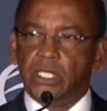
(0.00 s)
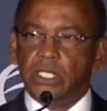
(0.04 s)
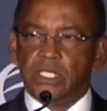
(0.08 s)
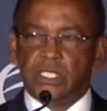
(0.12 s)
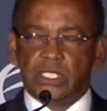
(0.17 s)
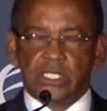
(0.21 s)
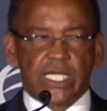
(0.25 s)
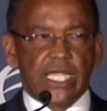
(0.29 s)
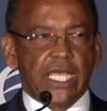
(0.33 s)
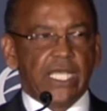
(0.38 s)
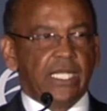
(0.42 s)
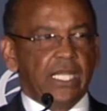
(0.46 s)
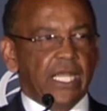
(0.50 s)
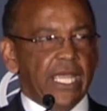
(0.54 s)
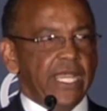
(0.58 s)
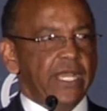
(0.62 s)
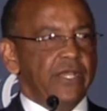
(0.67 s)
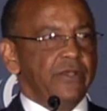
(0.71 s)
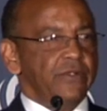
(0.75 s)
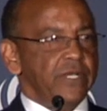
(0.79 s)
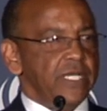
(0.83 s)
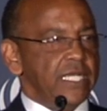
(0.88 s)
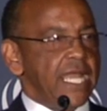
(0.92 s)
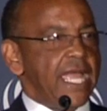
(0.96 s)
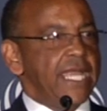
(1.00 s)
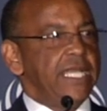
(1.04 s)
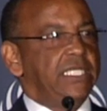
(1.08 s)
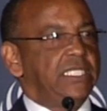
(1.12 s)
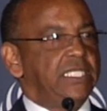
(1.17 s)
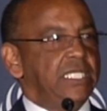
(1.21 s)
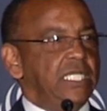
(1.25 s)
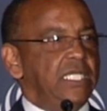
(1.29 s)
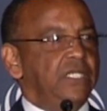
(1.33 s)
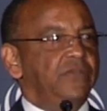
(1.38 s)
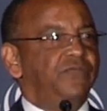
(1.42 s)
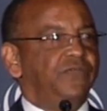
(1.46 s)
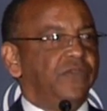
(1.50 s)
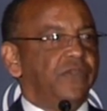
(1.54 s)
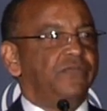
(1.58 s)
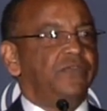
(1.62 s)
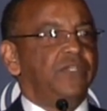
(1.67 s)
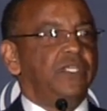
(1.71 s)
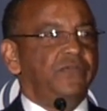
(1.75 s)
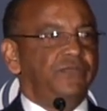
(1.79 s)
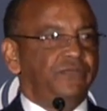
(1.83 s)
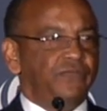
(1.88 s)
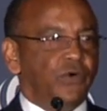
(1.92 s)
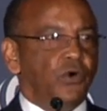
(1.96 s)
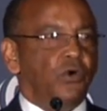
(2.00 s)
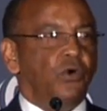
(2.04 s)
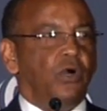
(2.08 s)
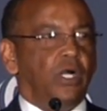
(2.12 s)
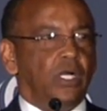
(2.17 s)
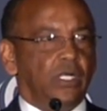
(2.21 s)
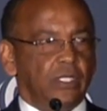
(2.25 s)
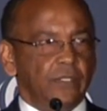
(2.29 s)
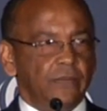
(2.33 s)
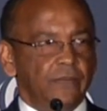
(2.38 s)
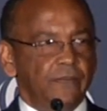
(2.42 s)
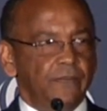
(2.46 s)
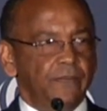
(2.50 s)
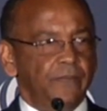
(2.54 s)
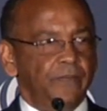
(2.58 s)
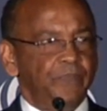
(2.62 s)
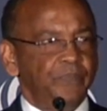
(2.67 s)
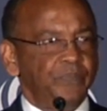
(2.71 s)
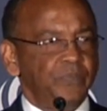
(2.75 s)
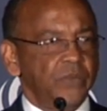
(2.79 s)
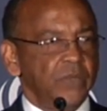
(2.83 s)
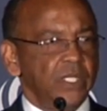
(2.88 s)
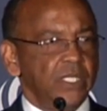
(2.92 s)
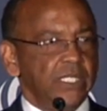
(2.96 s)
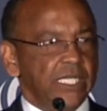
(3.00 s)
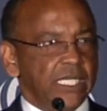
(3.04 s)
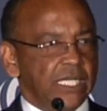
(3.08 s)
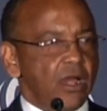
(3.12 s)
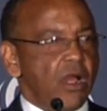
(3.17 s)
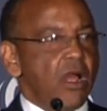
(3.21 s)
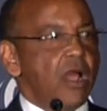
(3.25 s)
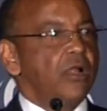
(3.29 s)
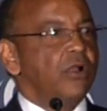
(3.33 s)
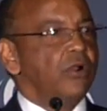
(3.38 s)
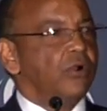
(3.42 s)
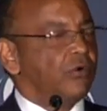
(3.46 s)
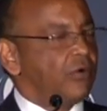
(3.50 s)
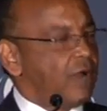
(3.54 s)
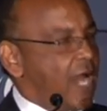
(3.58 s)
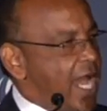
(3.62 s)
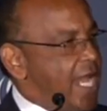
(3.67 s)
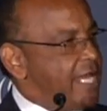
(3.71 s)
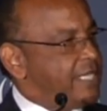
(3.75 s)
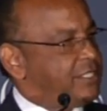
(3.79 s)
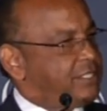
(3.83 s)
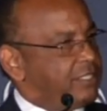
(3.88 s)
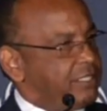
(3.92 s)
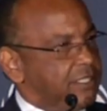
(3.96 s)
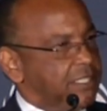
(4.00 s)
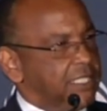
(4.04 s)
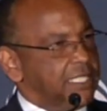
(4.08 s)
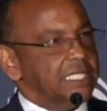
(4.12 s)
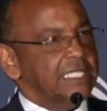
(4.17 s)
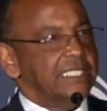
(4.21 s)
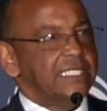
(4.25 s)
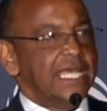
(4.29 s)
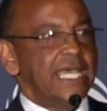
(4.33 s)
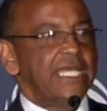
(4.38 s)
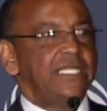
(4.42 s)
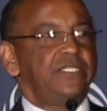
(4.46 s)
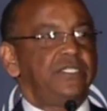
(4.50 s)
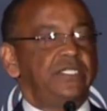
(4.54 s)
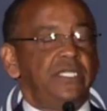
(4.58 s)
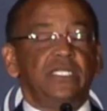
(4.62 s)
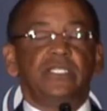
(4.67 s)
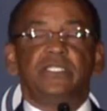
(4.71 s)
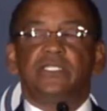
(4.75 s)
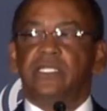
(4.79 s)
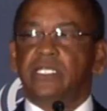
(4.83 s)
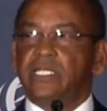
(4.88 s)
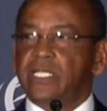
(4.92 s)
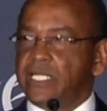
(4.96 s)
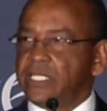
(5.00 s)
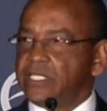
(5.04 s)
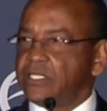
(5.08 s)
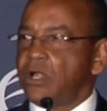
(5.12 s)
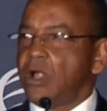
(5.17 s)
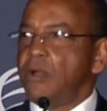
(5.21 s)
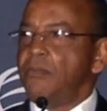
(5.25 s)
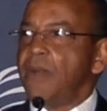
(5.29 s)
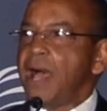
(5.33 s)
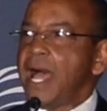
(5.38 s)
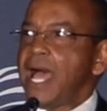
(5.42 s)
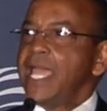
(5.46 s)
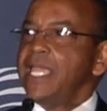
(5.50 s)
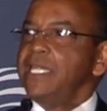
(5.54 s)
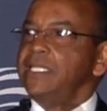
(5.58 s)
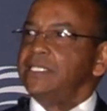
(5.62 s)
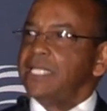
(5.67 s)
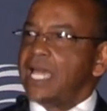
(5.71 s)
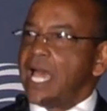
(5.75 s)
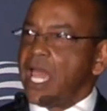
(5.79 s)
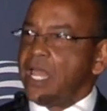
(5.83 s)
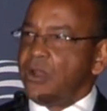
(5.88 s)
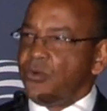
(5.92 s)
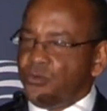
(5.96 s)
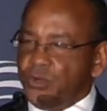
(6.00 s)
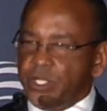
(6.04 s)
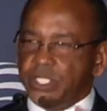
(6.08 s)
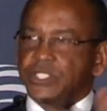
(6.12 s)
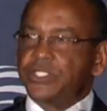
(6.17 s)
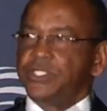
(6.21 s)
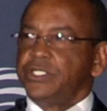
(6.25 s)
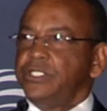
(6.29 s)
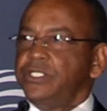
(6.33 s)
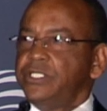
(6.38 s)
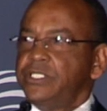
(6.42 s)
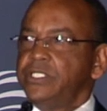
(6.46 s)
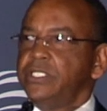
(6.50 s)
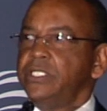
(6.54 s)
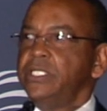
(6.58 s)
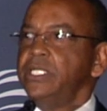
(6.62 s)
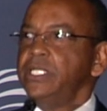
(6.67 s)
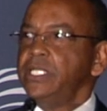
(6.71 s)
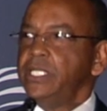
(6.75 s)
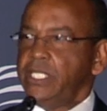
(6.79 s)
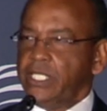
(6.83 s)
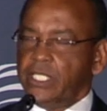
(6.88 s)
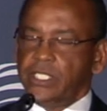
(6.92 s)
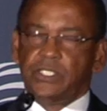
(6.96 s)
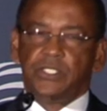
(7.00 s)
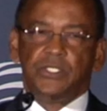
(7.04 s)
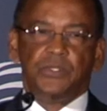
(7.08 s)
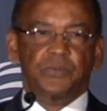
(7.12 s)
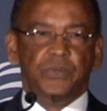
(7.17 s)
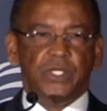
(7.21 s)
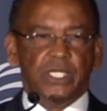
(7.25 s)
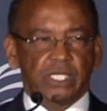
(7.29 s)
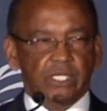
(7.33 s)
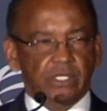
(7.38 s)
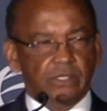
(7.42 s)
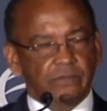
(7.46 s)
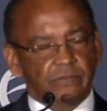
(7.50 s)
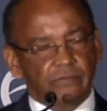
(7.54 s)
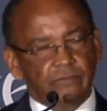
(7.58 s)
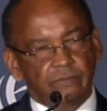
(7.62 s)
said later in 1954 that our horizon is as distant as our mind's eye wishes it to be.